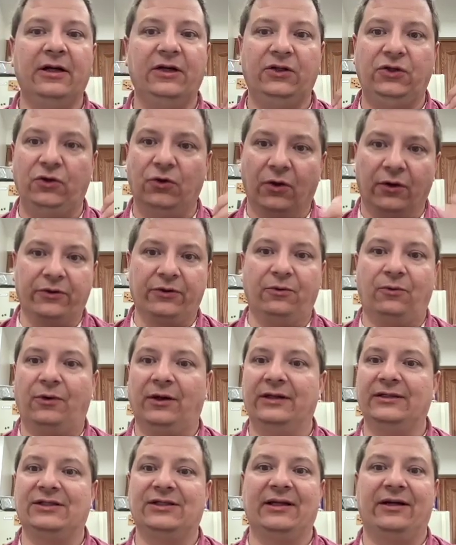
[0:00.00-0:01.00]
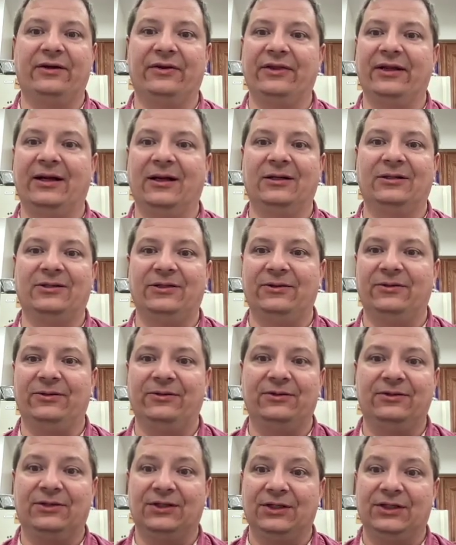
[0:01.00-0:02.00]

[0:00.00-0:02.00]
You're the ones that are there to